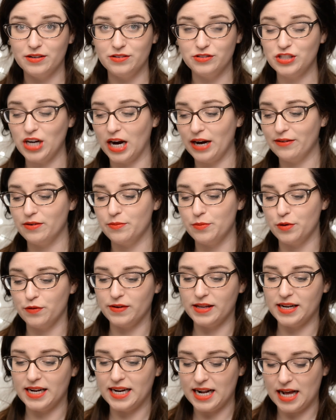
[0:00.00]
try
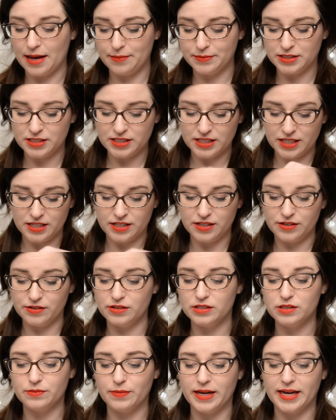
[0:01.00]
removing it? I'm just going to
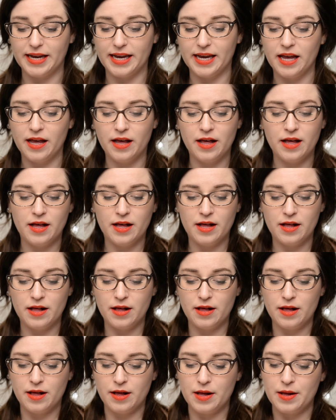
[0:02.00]
use my
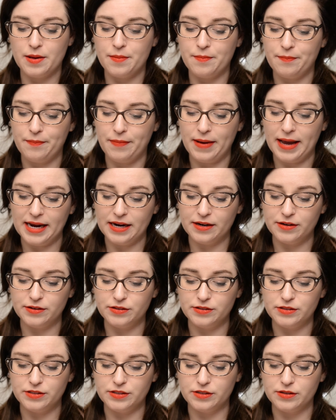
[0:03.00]

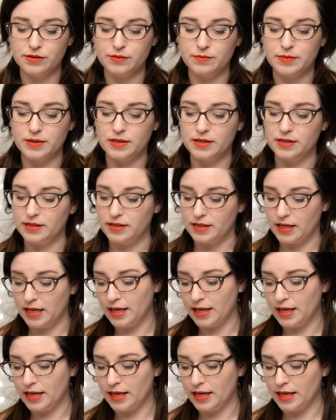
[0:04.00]
Bioderma